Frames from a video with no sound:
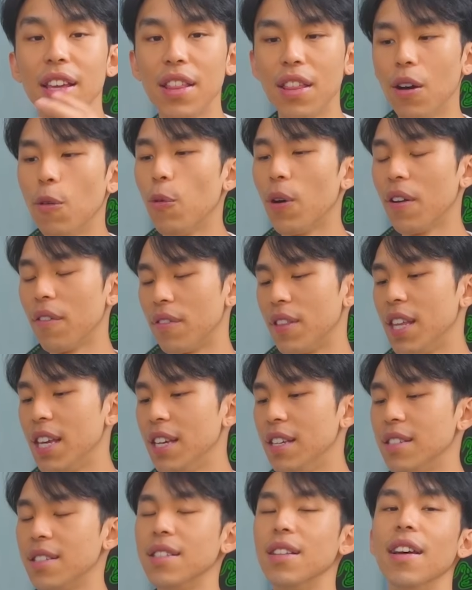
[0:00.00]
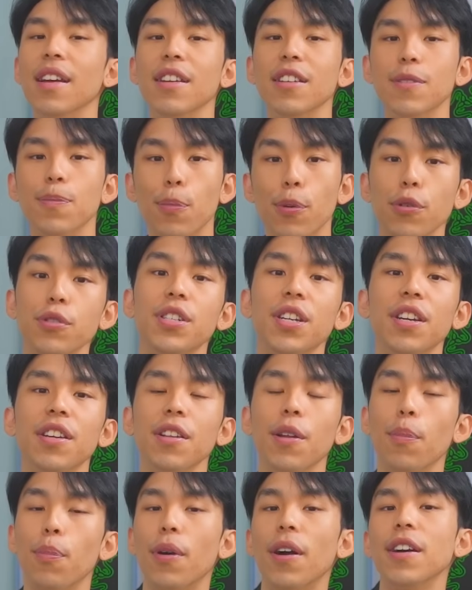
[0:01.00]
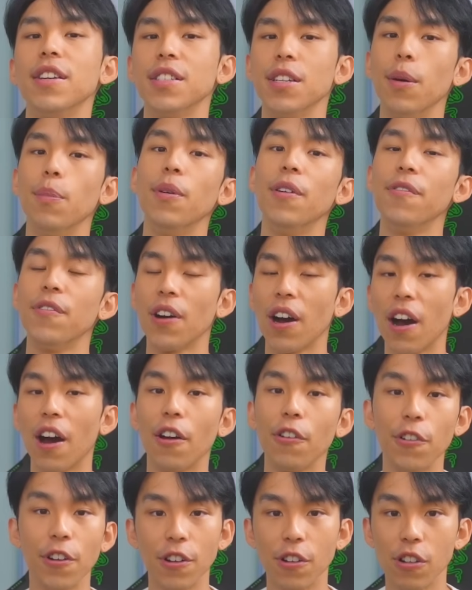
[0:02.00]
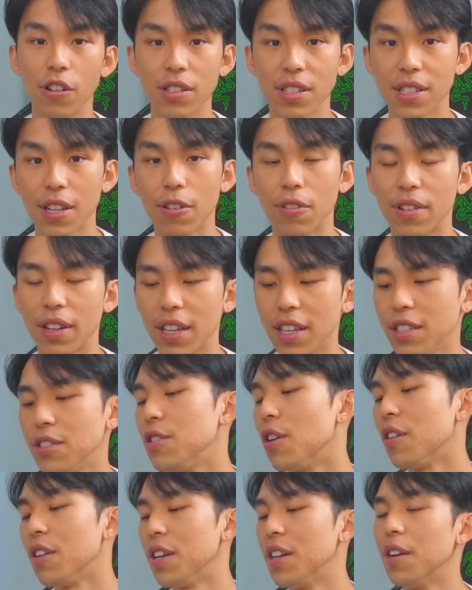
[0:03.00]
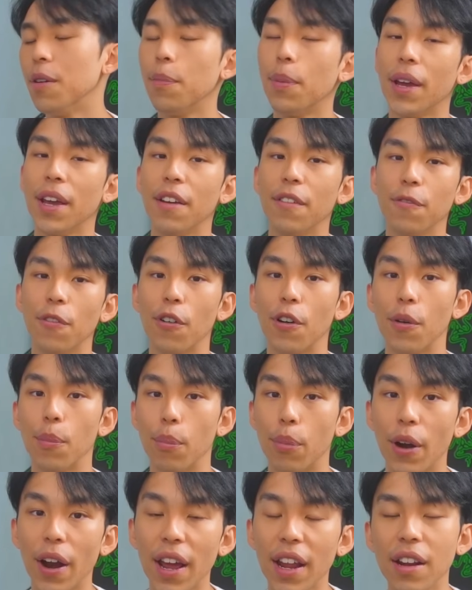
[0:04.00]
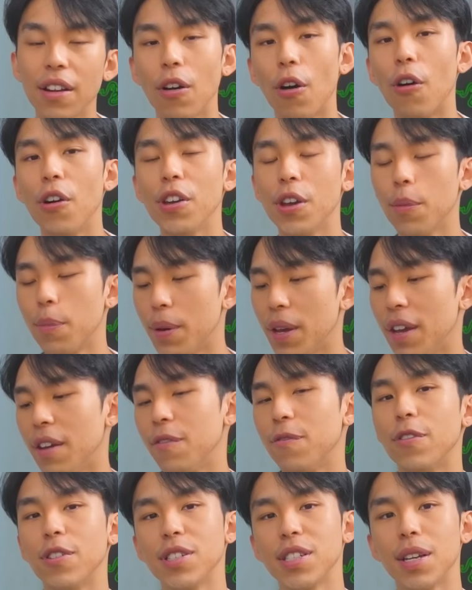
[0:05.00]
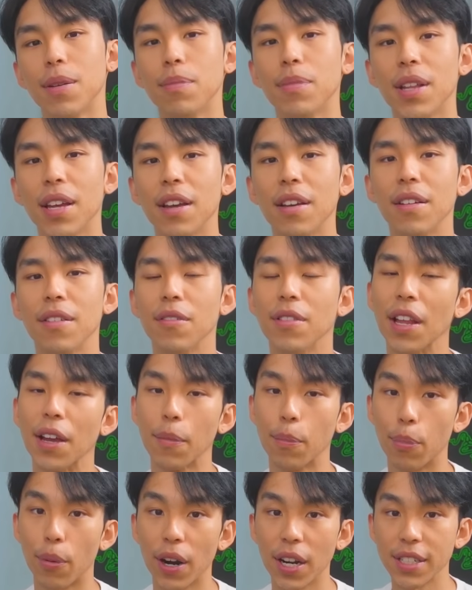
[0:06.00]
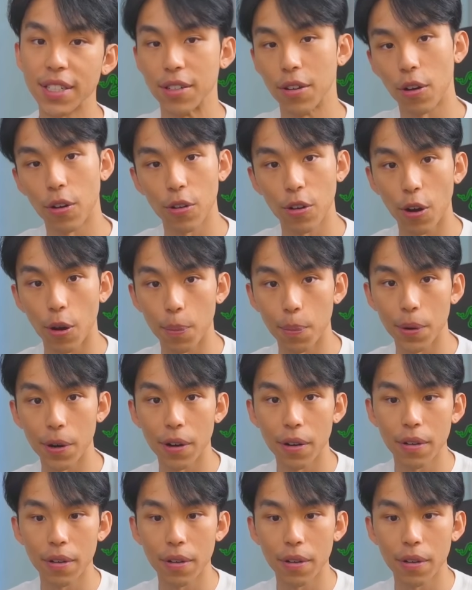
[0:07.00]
either one of these that is pushing the price above $100 nowadays. You're either paying for a brand or you're paying for something like brass or copper.